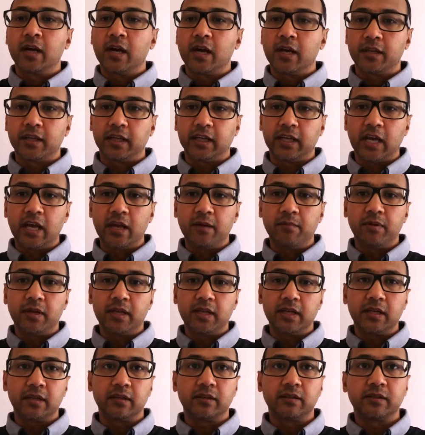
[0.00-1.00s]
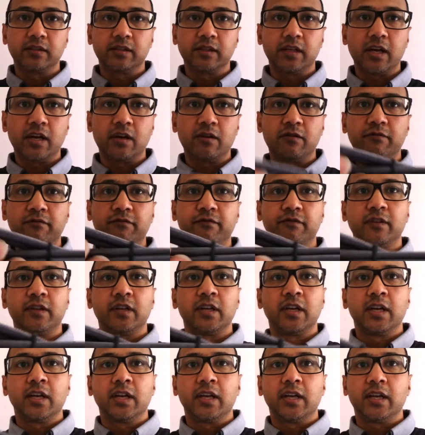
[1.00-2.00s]
and the cabling itself
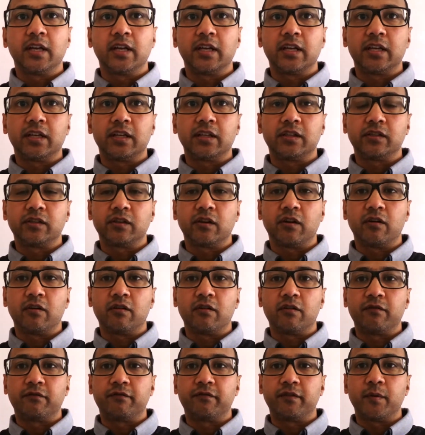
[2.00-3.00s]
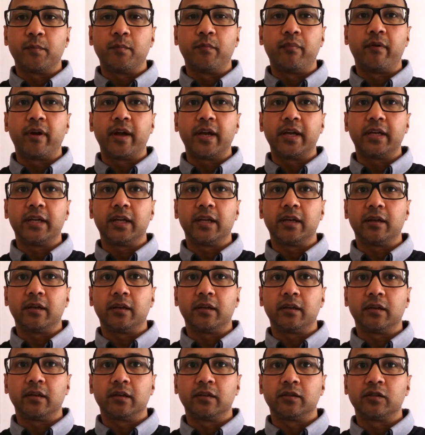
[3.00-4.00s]
is of braided
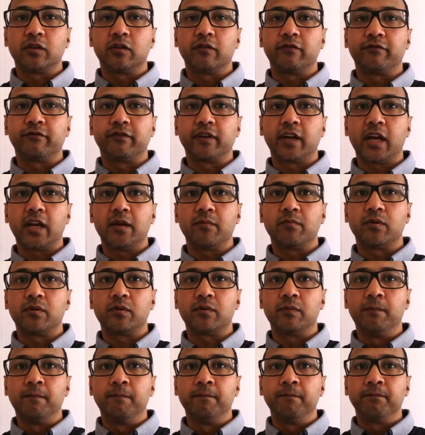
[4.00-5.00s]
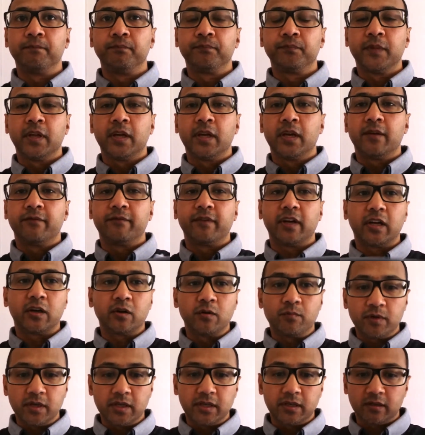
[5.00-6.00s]
tough cable. They
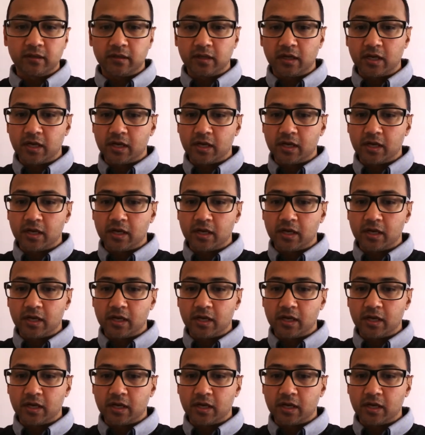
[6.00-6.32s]
come in